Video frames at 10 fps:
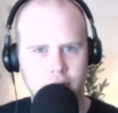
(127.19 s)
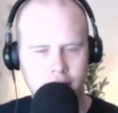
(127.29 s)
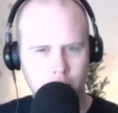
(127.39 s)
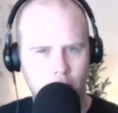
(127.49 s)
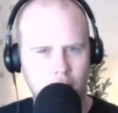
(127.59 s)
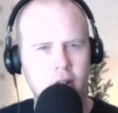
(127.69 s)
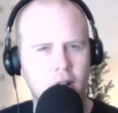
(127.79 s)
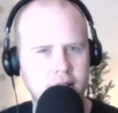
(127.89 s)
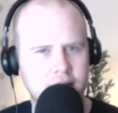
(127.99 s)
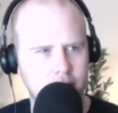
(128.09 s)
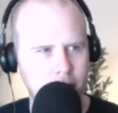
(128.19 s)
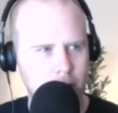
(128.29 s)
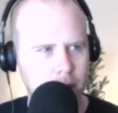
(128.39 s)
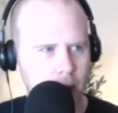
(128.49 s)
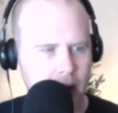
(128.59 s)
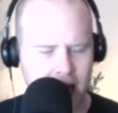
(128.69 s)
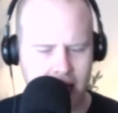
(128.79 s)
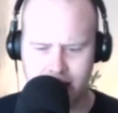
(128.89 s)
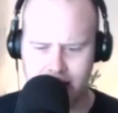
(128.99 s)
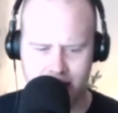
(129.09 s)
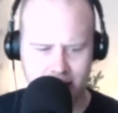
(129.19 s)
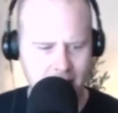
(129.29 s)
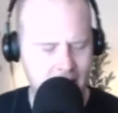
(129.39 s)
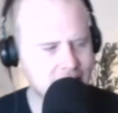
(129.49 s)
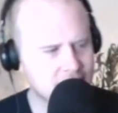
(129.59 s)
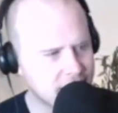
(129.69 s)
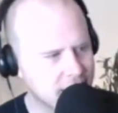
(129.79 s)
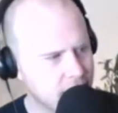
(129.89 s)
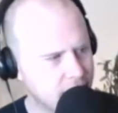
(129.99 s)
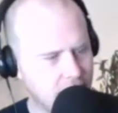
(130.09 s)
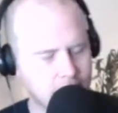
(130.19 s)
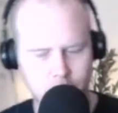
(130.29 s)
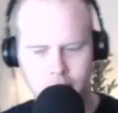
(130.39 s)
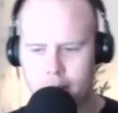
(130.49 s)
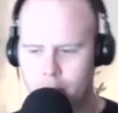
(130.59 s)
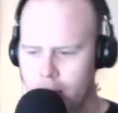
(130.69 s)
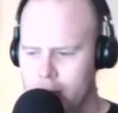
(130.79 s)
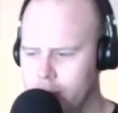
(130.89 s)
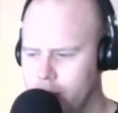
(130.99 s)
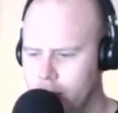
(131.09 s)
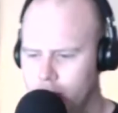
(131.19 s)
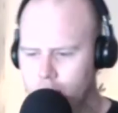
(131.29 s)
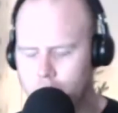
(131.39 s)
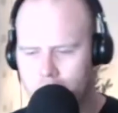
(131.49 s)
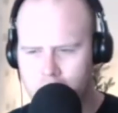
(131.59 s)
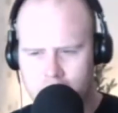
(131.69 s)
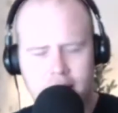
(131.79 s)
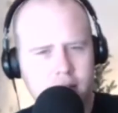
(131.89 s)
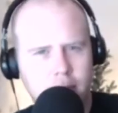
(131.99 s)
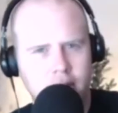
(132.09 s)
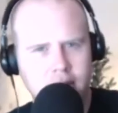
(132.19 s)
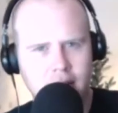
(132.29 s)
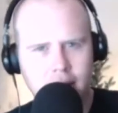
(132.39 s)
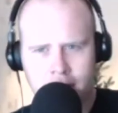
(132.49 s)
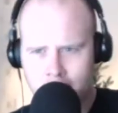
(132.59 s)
And then one of the guys in the group who hadn't hadn't said anything up till that point, his ears pricked up,